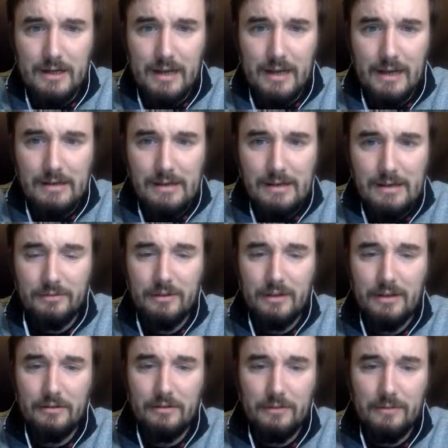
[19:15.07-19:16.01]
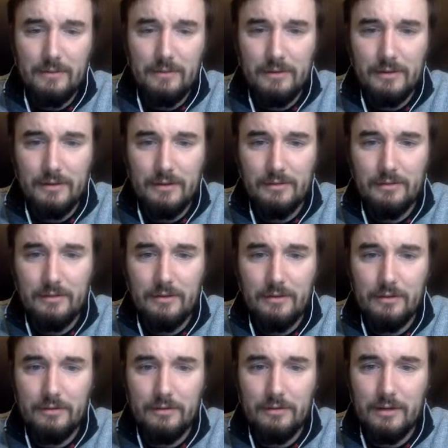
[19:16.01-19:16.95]
was curious if it was like the
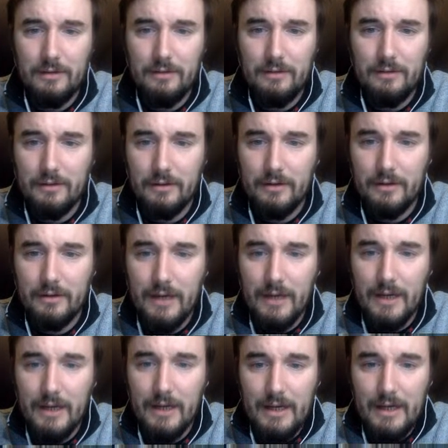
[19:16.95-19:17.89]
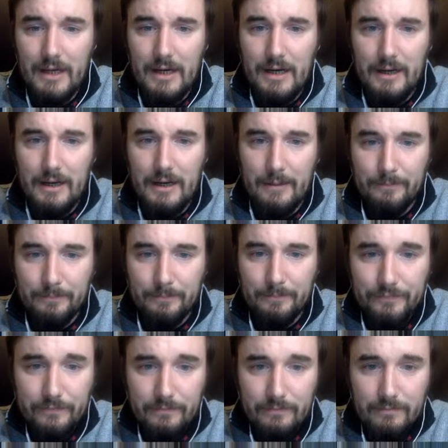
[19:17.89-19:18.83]
Seacoast Science Center, I
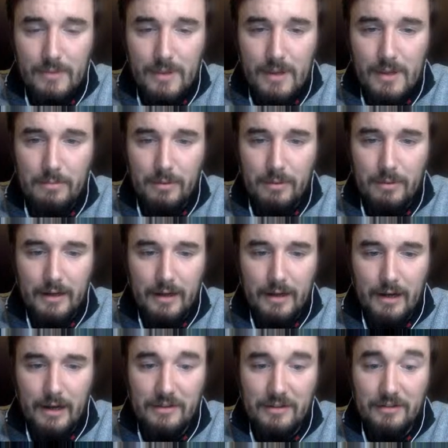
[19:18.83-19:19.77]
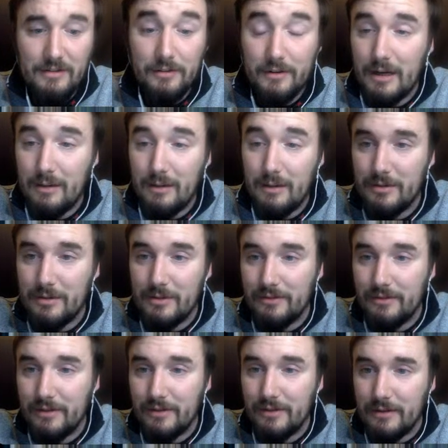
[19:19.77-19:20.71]
just saw your comment, Minja,
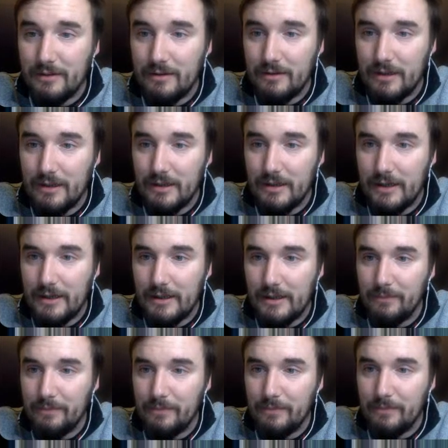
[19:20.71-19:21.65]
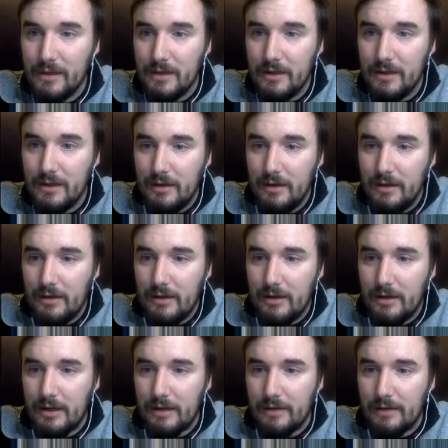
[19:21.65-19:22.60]
that the,
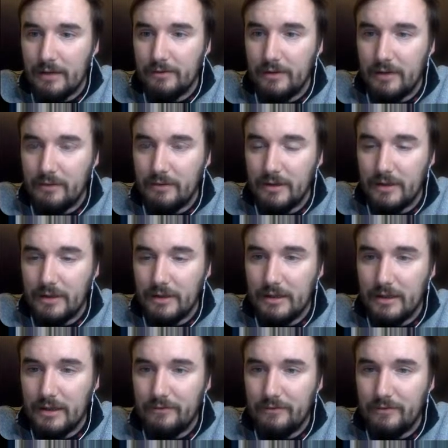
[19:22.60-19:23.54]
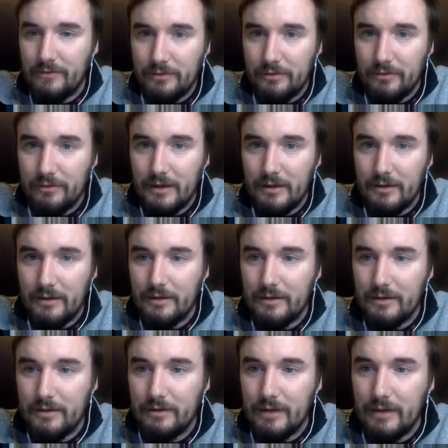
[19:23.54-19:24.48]
there's not really a lot of fossil
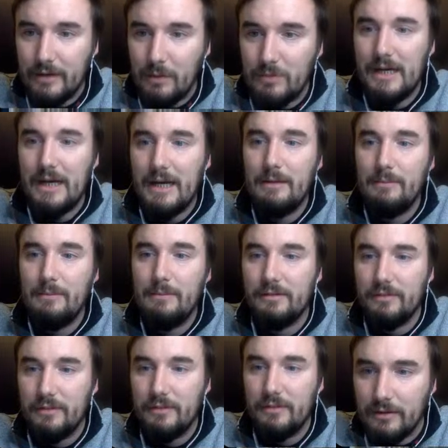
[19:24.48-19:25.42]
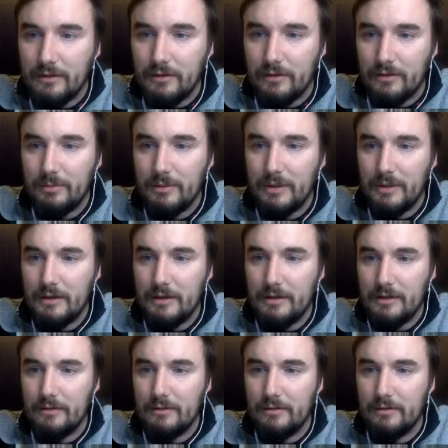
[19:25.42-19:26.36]
areas, which kind of makes sense,
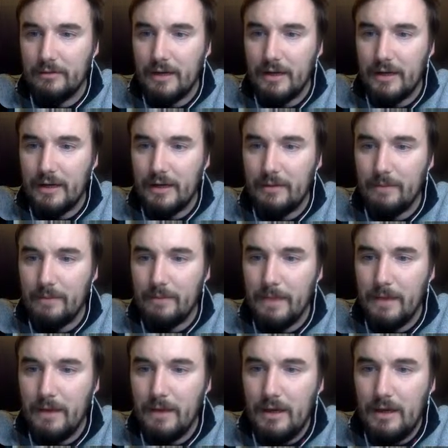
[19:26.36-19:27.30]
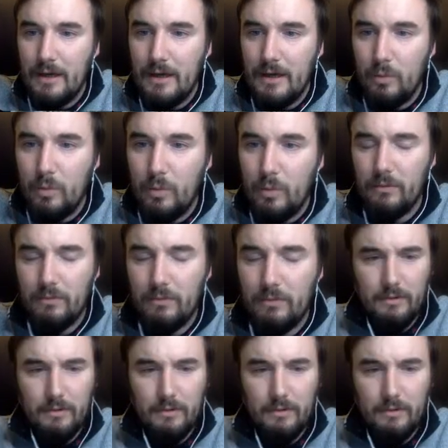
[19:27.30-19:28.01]
because where